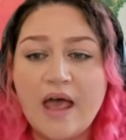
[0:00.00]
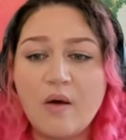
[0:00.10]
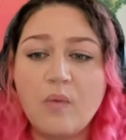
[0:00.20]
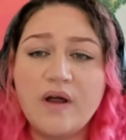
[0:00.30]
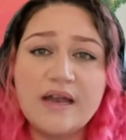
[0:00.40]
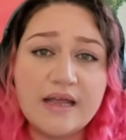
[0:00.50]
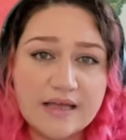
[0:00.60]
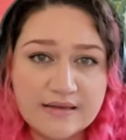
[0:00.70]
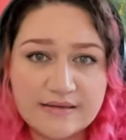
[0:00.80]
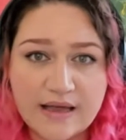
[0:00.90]
And when it
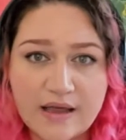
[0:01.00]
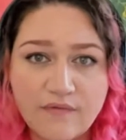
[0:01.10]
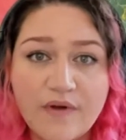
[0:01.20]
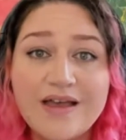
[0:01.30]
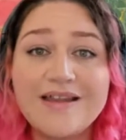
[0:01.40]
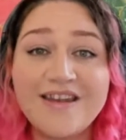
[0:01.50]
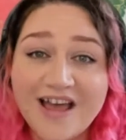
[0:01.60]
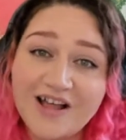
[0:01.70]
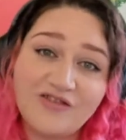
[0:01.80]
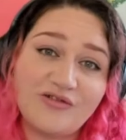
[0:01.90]
is safe,
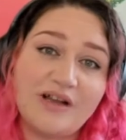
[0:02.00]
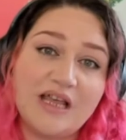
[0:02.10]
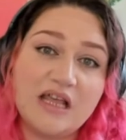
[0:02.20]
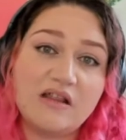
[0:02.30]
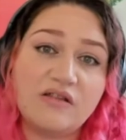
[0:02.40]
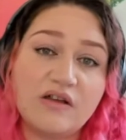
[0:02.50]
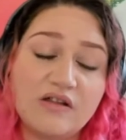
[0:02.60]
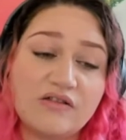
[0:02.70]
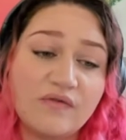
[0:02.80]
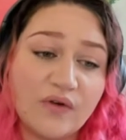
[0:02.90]
naturally
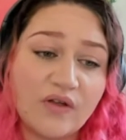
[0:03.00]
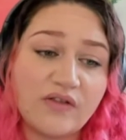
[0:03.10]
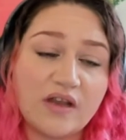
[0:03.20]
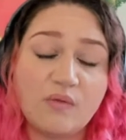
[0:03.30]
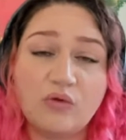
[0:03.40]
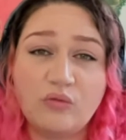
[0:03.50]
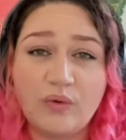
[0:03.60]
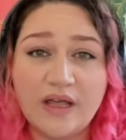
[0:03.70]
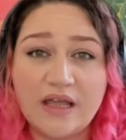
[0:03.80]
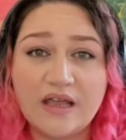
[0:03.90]
the diversity will
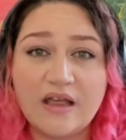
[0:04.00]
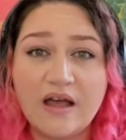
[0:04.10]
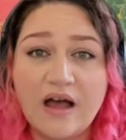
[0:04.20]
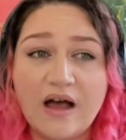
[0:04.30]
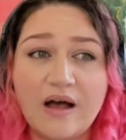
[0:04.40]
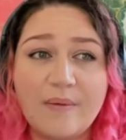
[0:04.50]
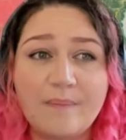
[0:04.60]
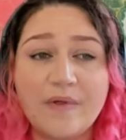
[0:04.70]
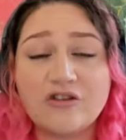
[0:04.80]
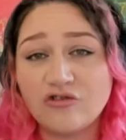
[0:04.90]
be
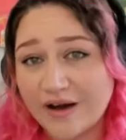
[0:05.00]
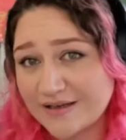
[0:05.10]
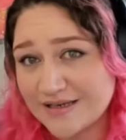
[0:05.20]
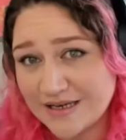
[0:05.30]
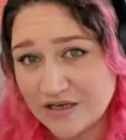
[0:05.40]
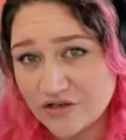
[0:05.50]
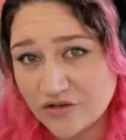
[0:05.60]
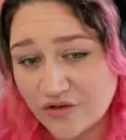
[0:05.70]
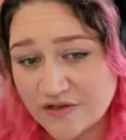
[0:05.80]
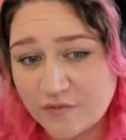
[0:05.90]
um, attracted into
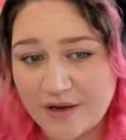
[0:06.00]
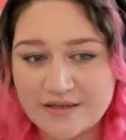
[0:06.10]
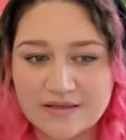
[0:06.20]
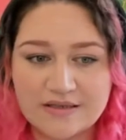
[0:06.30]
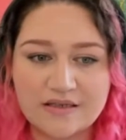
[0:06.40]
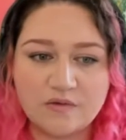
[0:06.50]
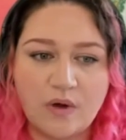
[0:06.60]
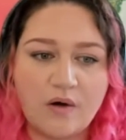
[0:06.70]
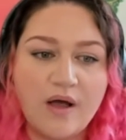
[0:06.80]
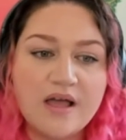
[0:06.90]
those spaces as
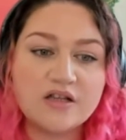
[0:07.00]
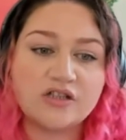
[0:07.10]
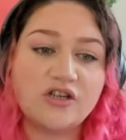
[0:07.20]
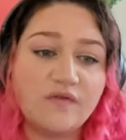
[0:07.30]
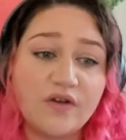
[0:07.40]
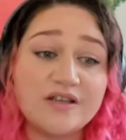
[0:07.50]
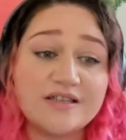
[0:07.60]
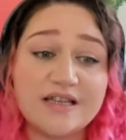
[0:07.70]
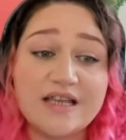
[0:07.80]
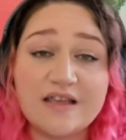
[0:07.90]
well. So,
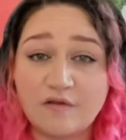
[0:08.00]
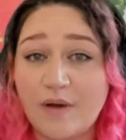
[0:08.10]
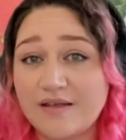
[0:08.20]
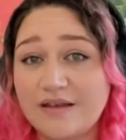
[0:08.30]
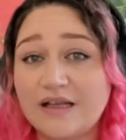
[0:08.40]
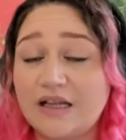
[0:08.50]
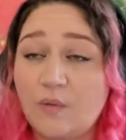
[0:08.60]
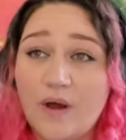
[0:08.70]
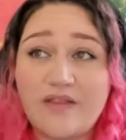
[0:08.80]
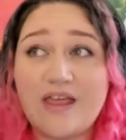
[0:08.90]
diversity is basically
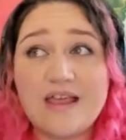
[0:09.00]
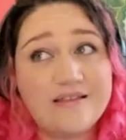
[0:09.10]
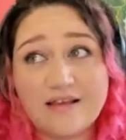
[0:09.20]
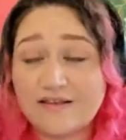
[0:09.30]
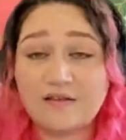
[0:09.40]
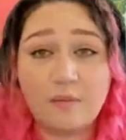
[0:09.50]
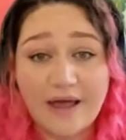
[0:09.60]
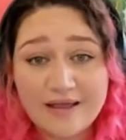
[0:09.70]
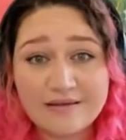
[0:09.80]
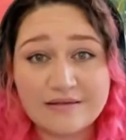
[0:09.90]
where there is a
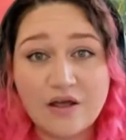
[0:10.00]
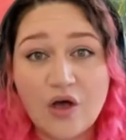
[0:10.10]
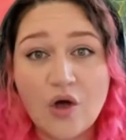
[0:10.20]
space